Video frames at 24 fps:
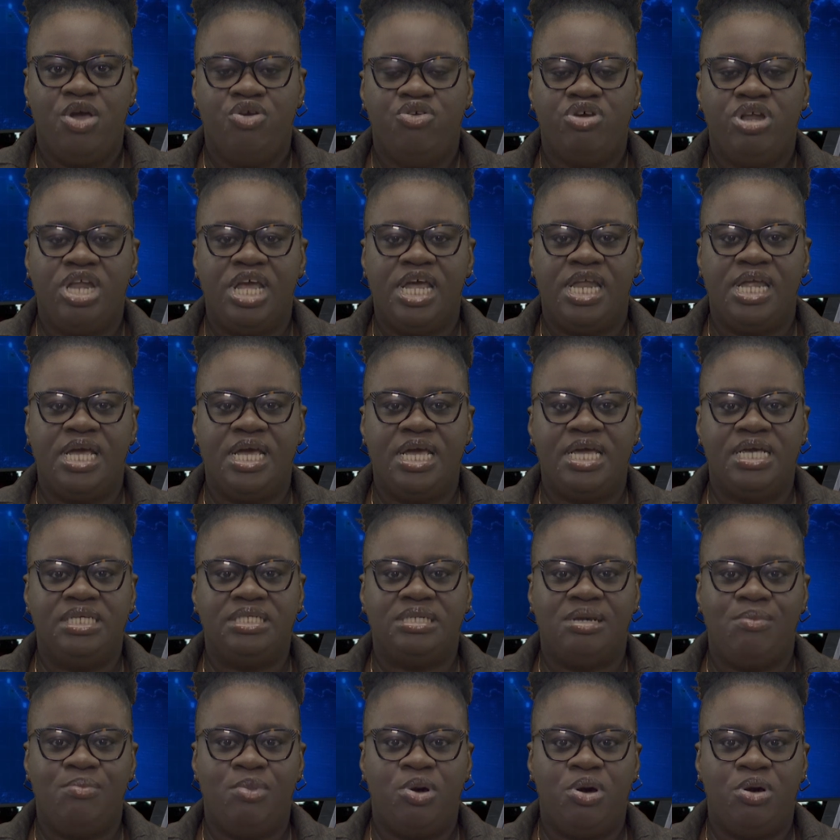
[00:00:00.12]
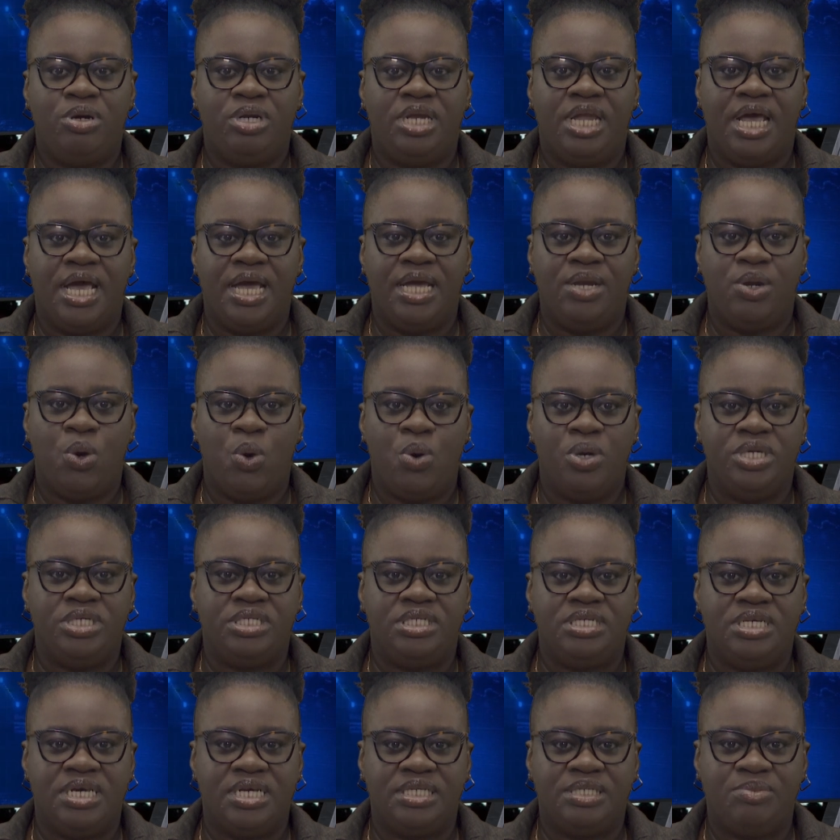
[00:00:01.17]
Grenada is among 9
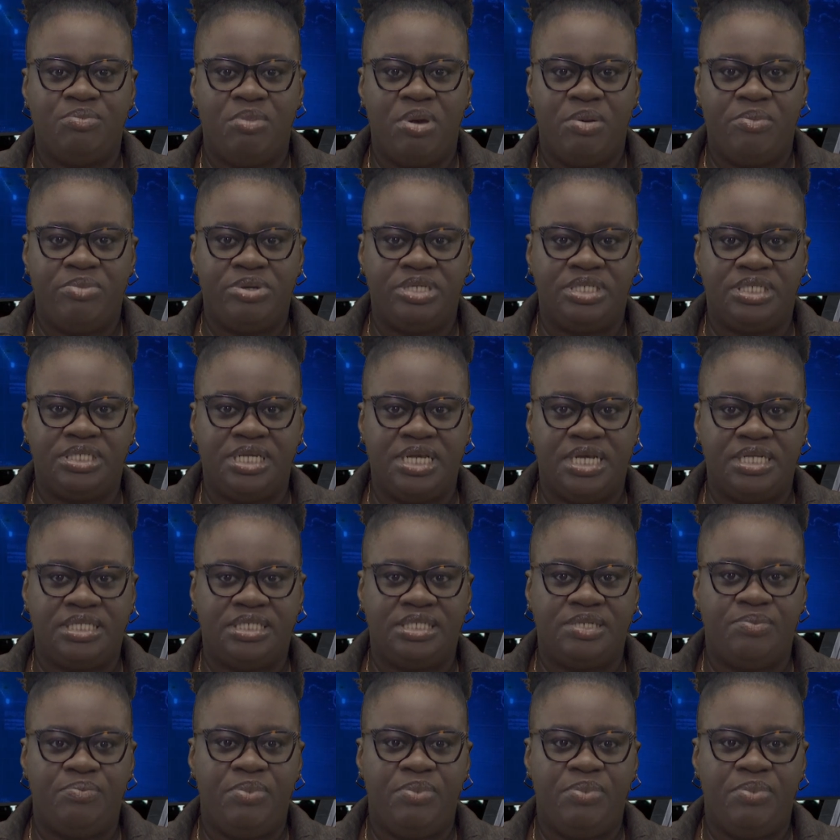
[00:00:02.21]
OECS member states to